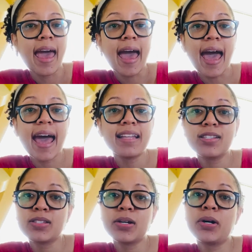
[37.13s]

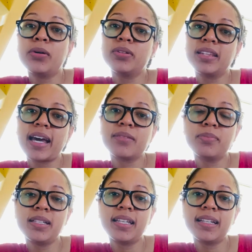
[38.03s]
And so that
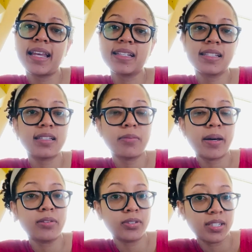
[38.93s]
meeting lasted
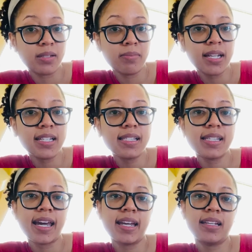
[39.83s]
about 30
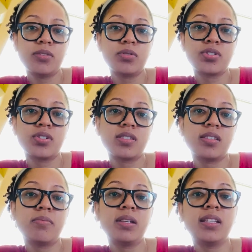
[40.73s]
minutes, and it was
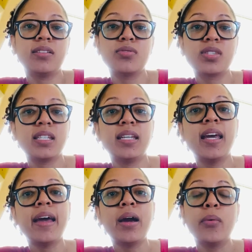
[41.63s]
just a meeting to
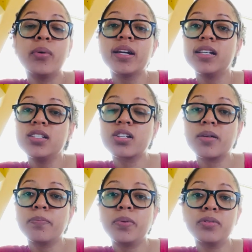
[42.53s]
see where each
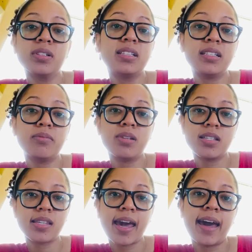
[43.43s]
component team
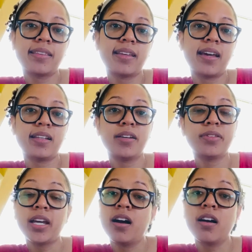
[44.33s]
is at and
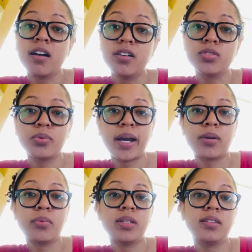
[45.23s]
if they are on
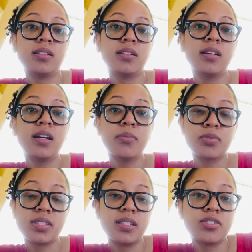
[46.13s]
track with the
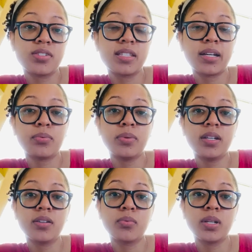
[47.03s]
procedures that
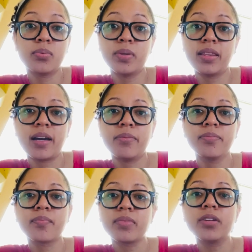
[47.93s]
we agreed with
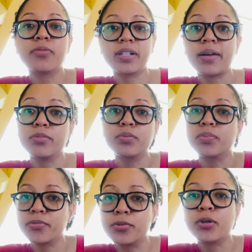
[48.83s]
them for them to
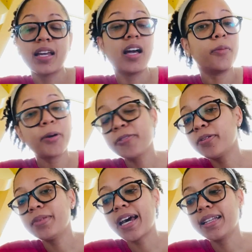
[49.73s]
perform. Apart
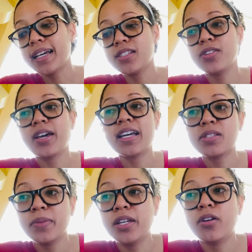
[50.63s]
from that, as you
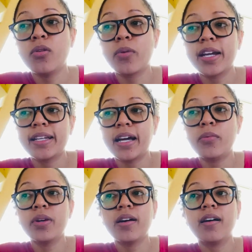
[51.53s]
guys may know, right
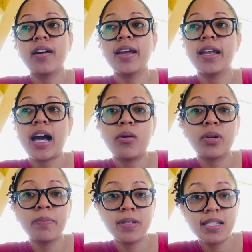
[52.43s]
now we are in
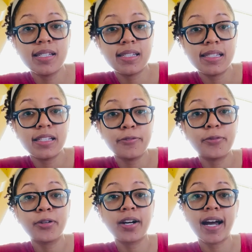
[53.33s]
our busy season
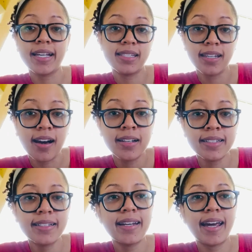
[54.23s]
for IT
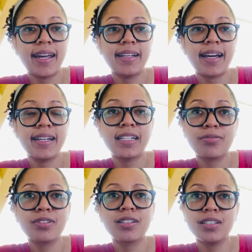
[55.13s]
audit, and I
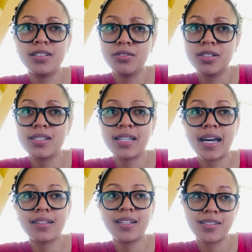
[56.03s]
definitely noticed
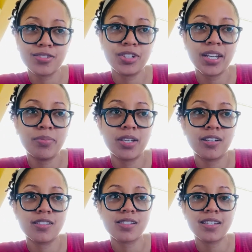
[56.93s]
that yesterday,
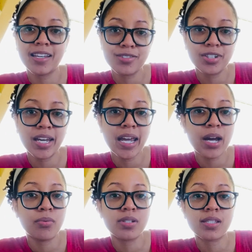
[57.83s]
because yesterday
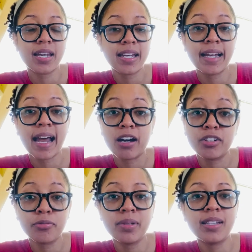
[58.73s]
I was in and
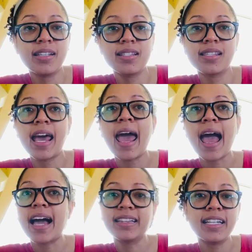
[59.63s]
out of meetings.
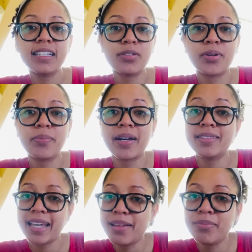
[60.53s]
I think there were
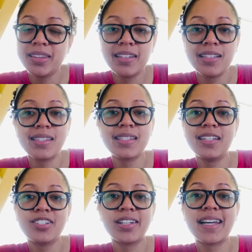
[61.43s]
about 10 meetings,
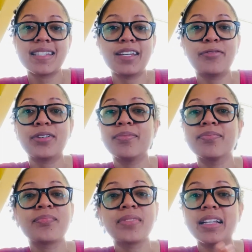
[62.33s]
each lasting
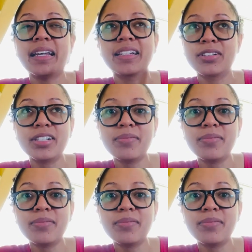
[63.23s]
from like 30